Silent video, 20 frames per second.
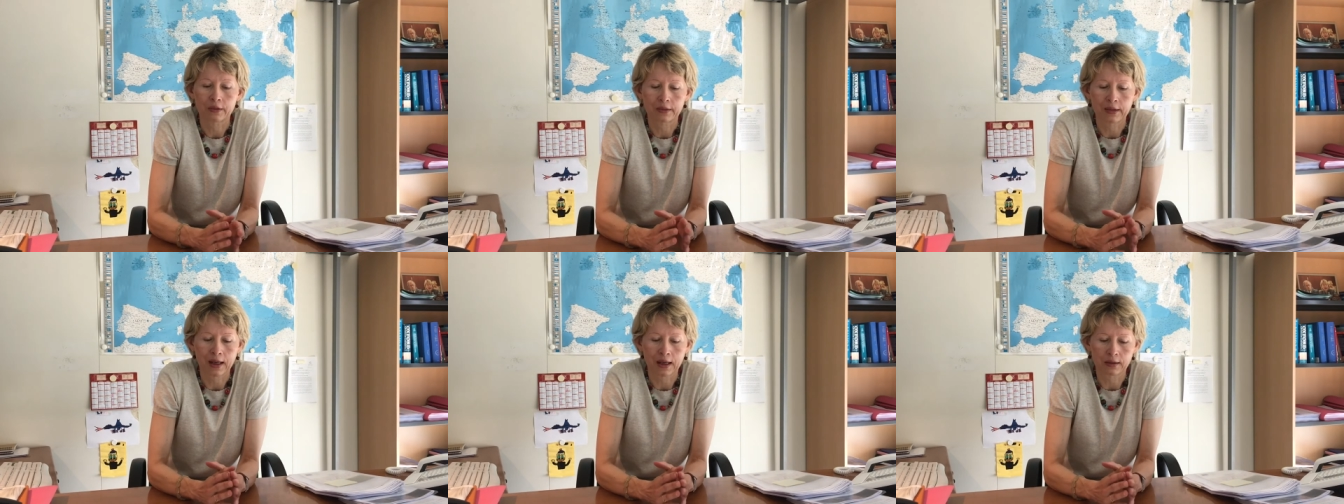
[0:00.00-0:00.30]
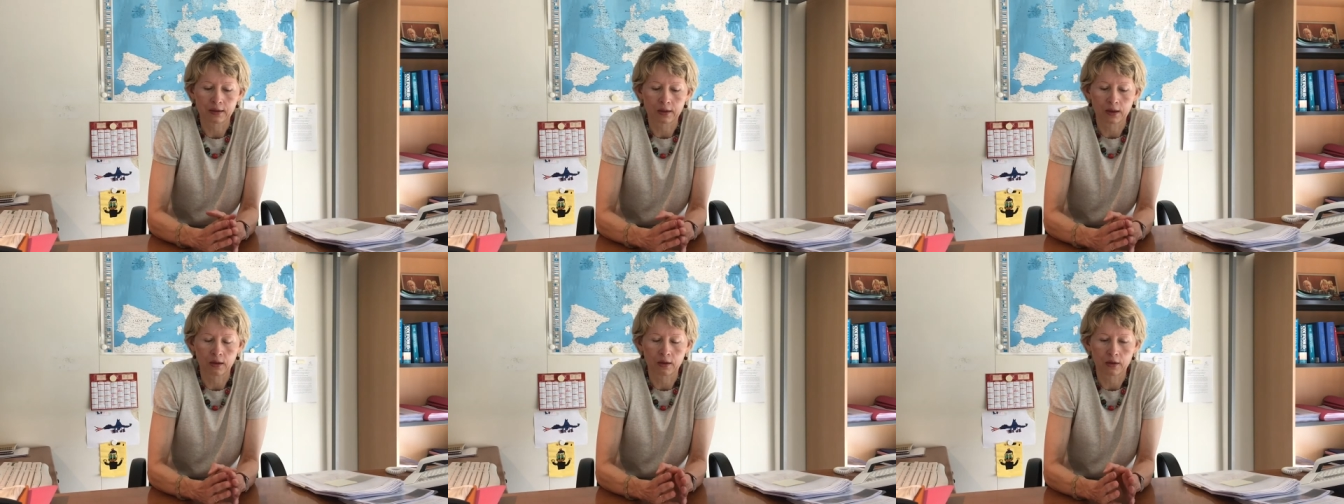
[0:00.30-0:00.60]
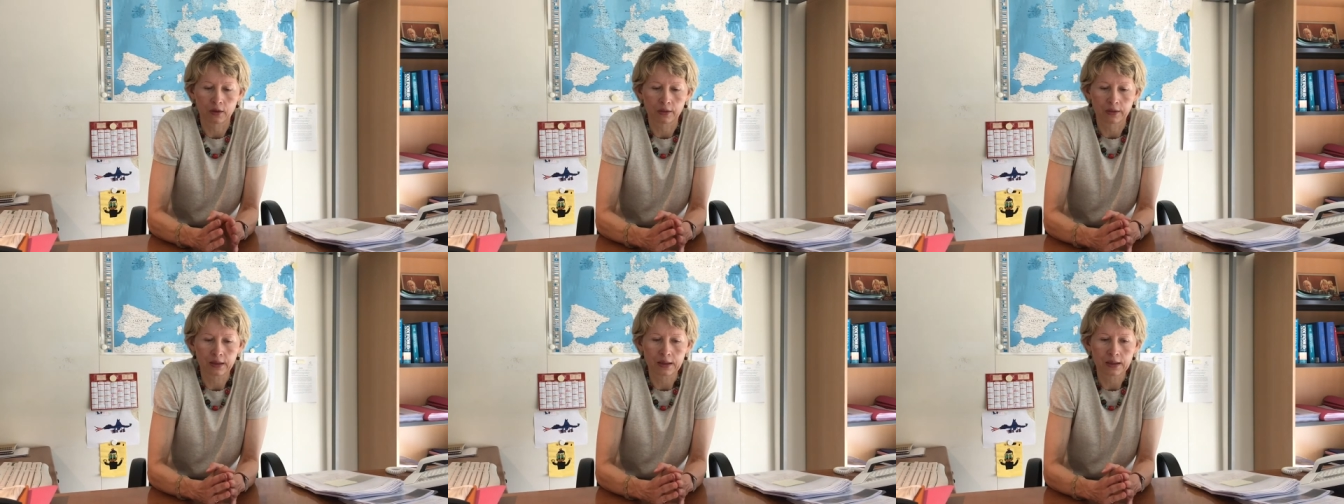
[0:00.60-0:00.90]
that
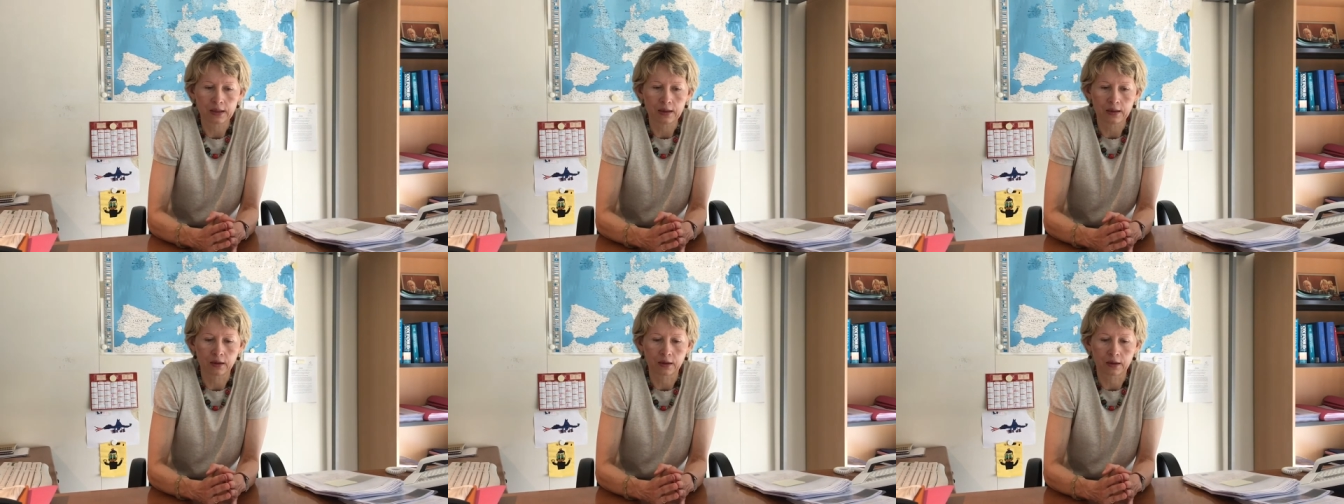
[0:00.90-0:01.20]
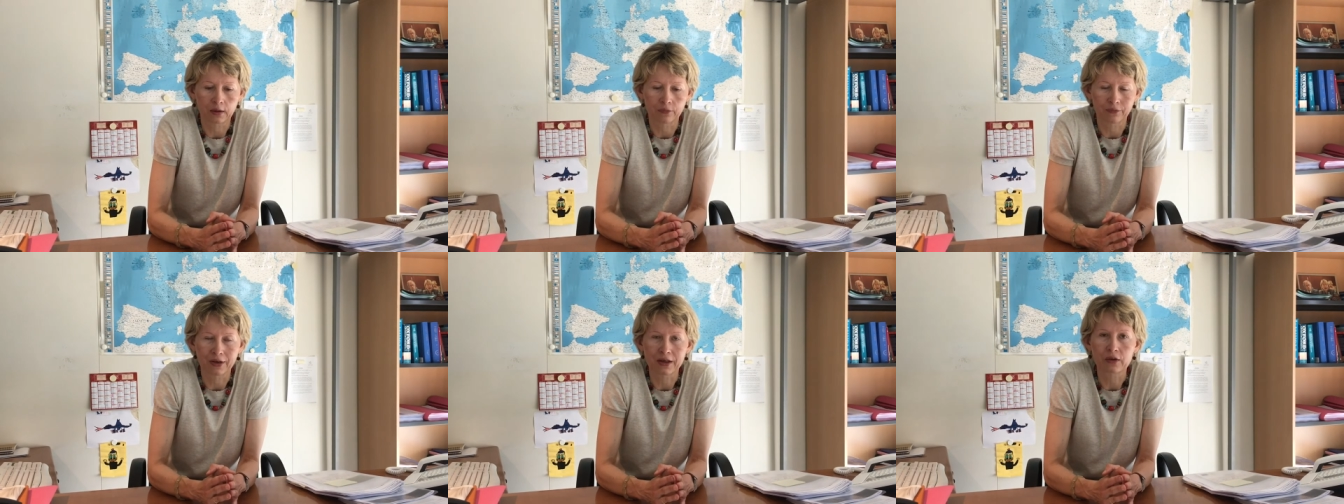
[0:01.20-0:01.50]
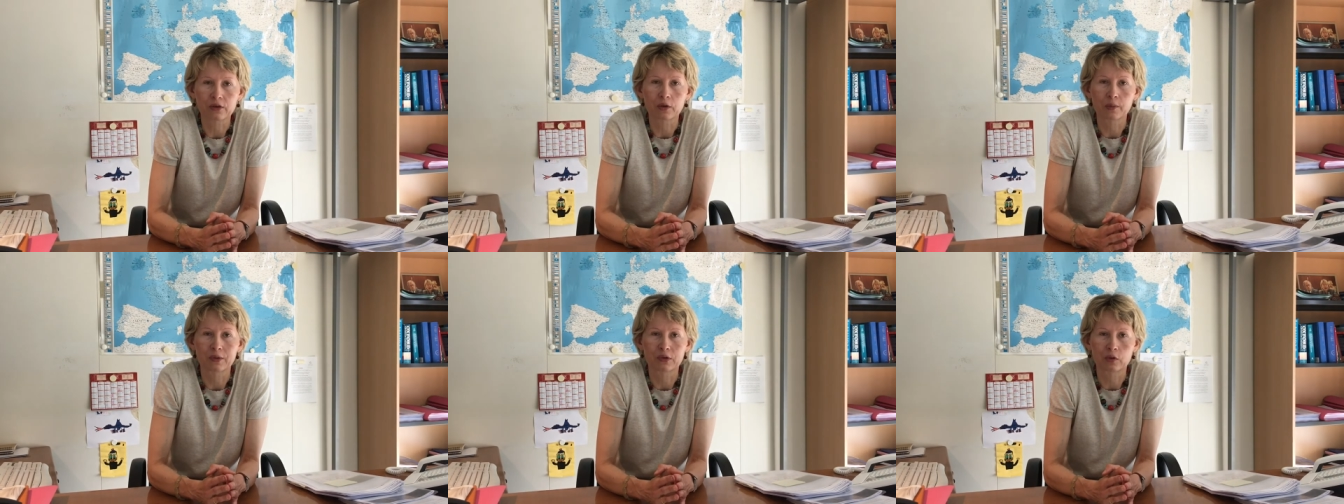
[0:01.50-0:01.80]
the
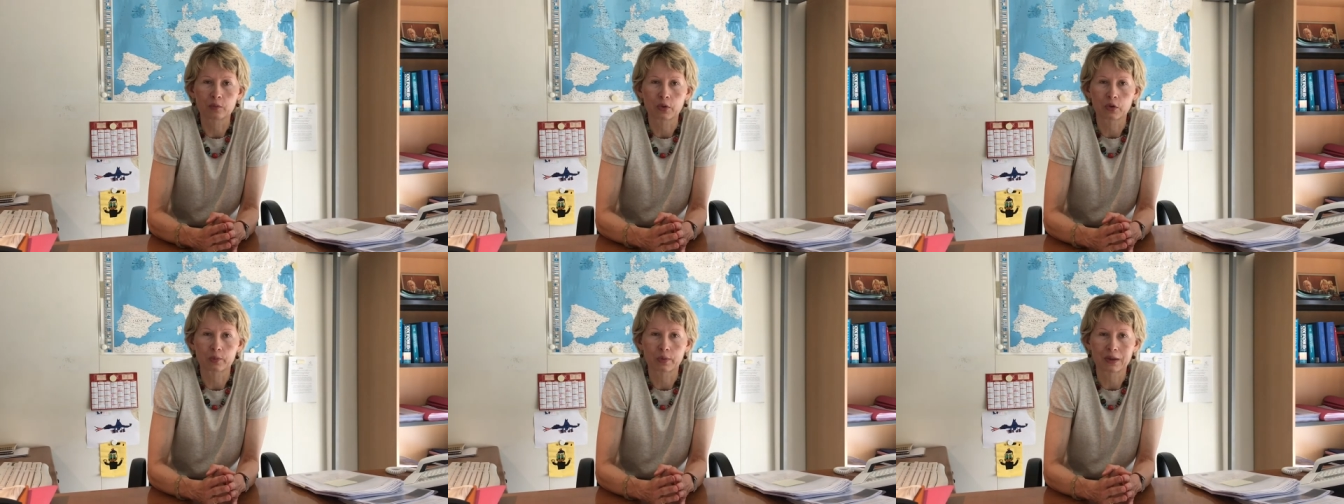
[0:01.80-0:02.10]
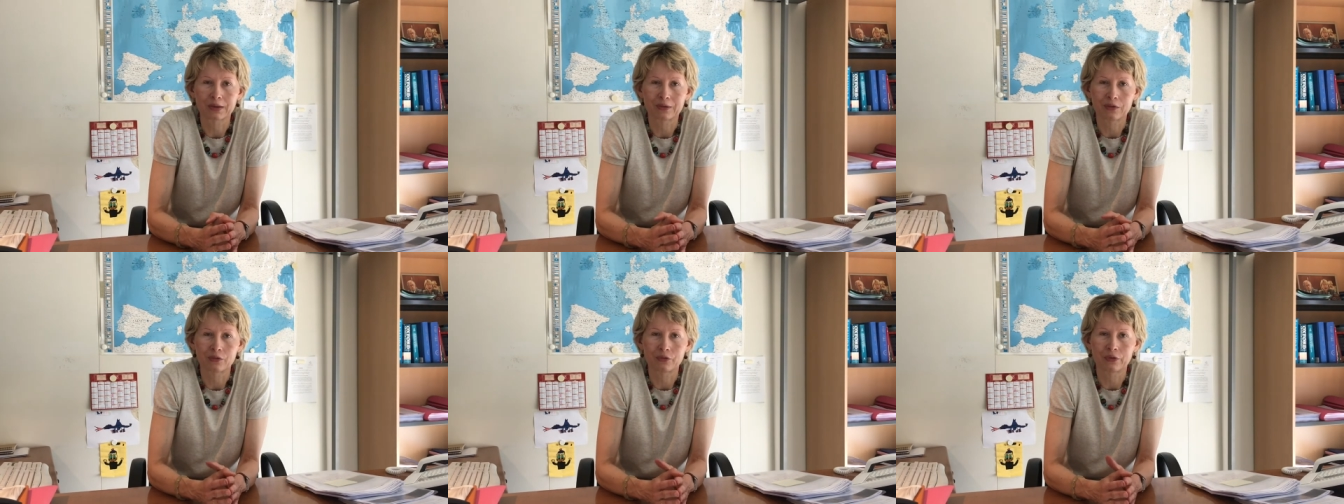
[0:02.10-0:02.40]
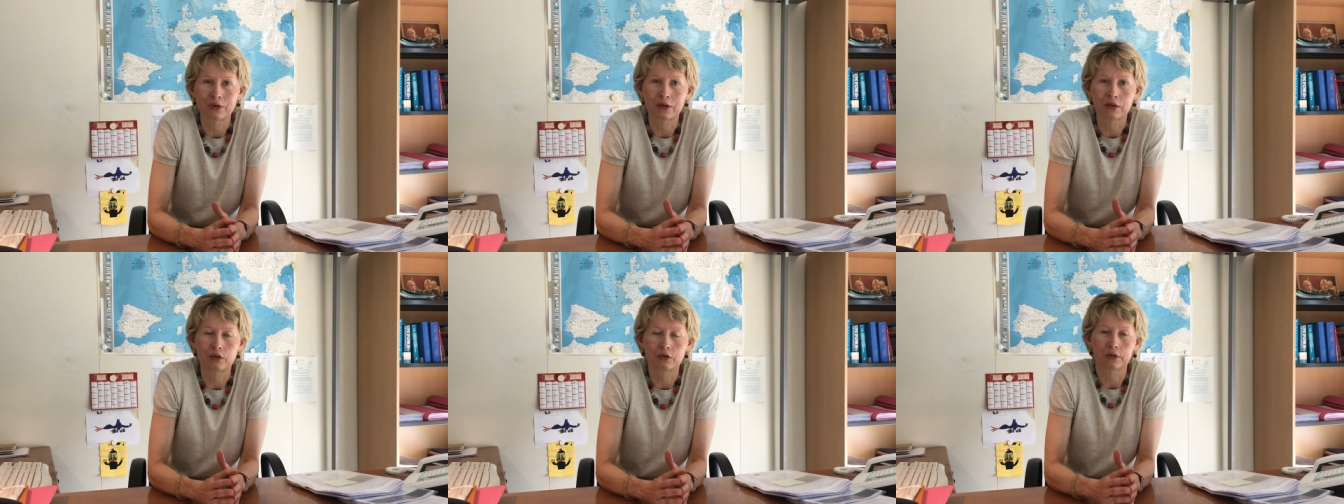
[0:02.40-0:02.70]
Venice Commission
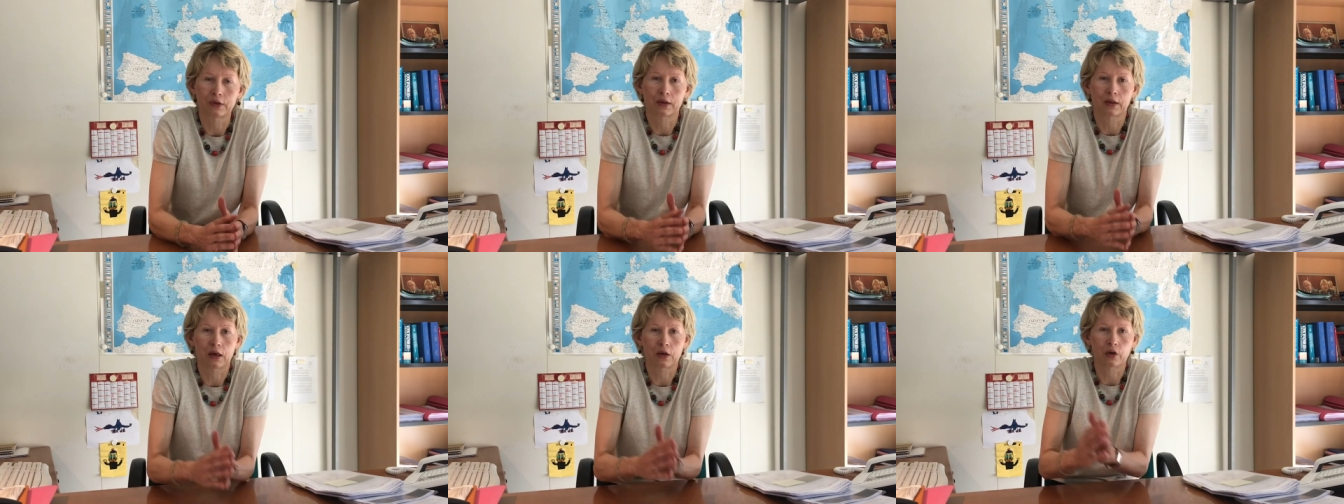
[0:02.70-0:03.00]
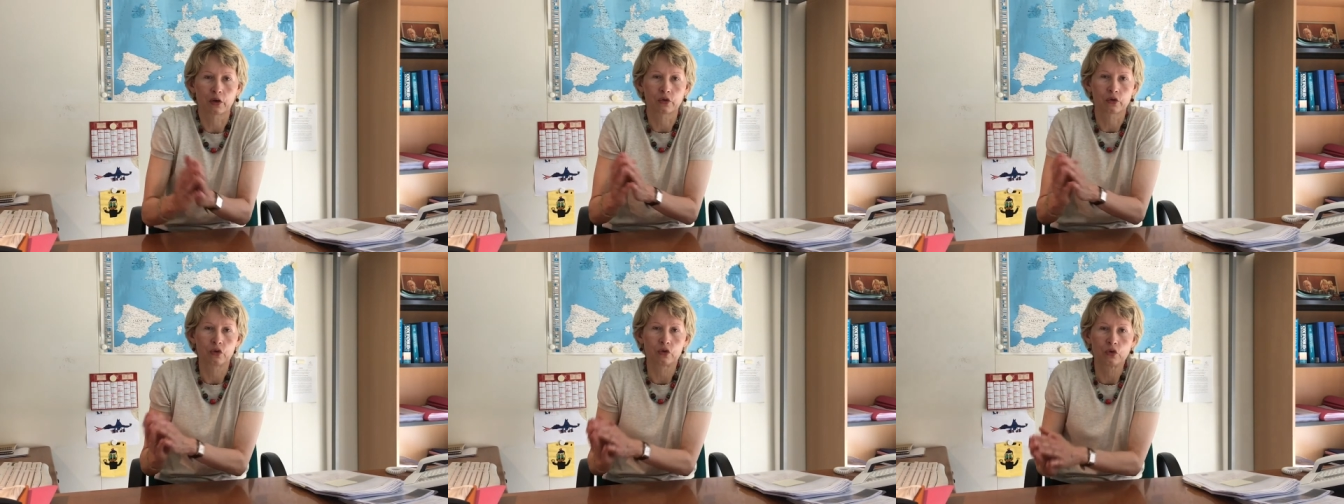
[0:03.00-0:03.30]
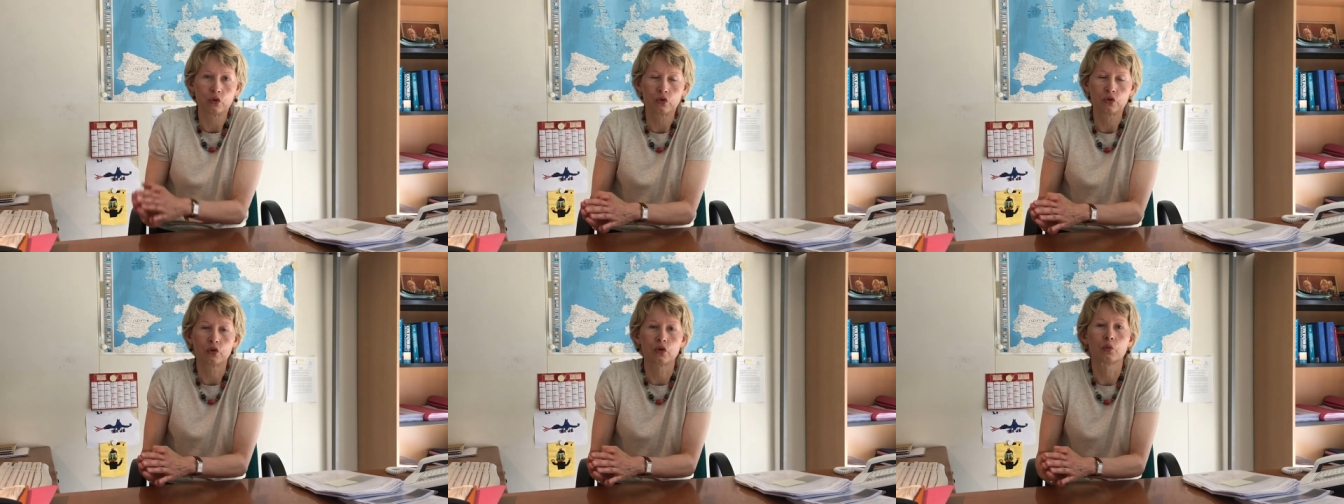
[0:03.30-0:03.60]
perspective is a
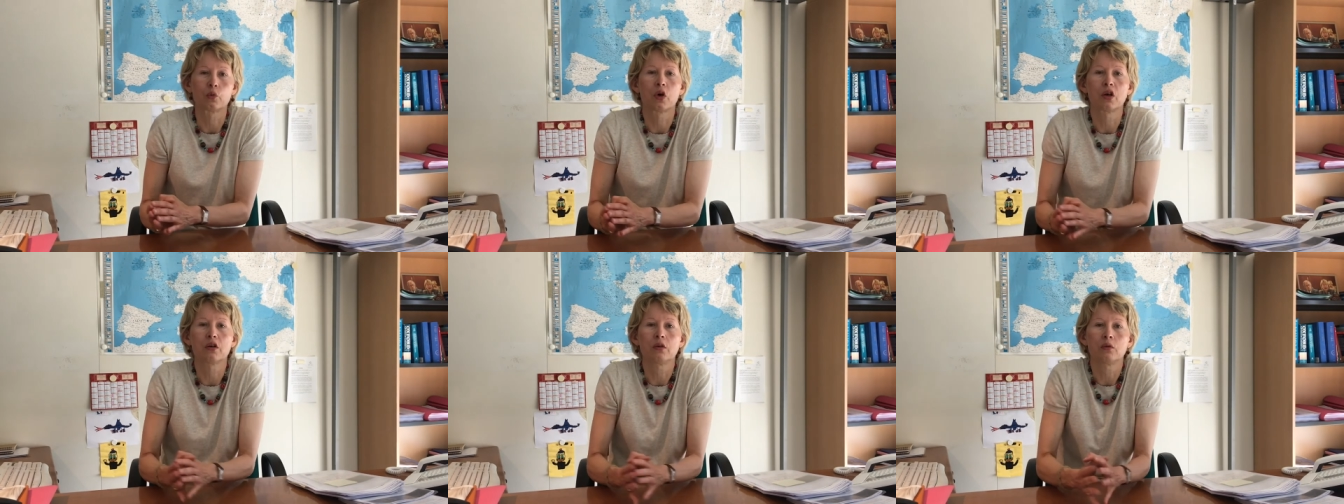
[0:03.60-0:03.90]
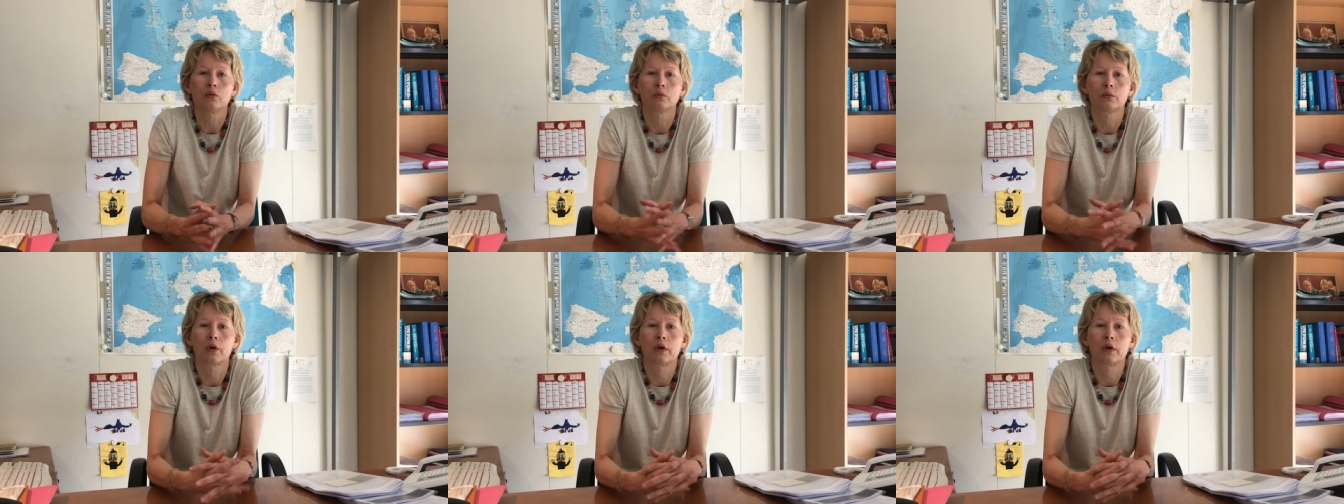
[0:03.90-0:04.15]
constitutional one,